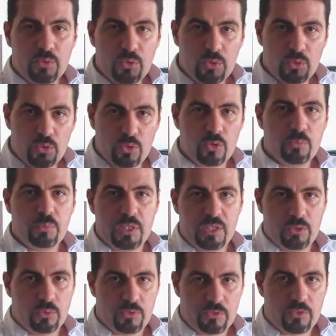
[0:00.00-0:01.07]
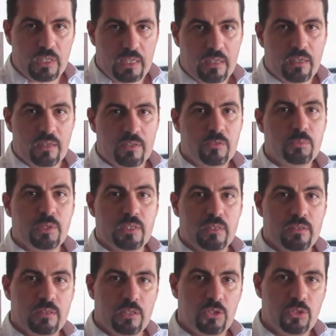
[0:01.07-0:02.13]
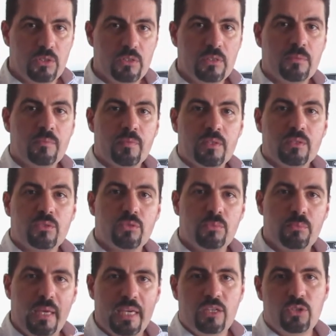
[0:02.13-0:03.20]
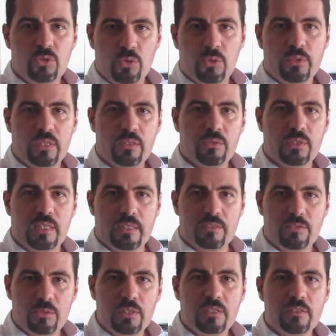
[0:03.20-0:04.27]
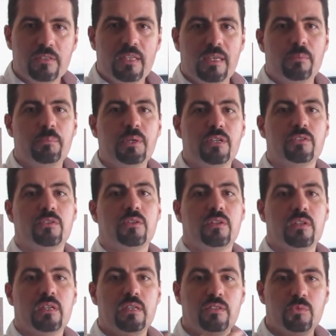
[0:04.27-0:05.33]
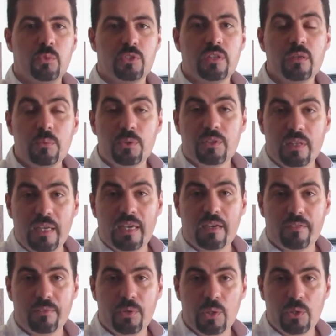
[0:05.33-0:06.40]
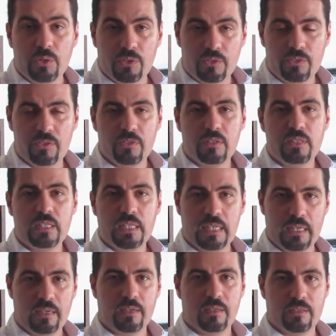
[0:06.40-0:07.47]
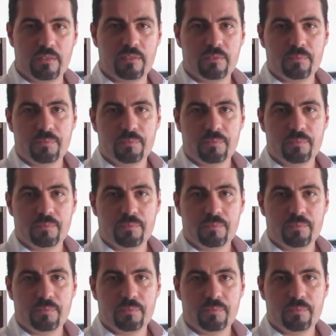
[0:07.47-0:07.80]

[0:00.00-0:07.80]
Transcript: should be used in class by the teacher to make sure that students can personalize whatever they have learned in class.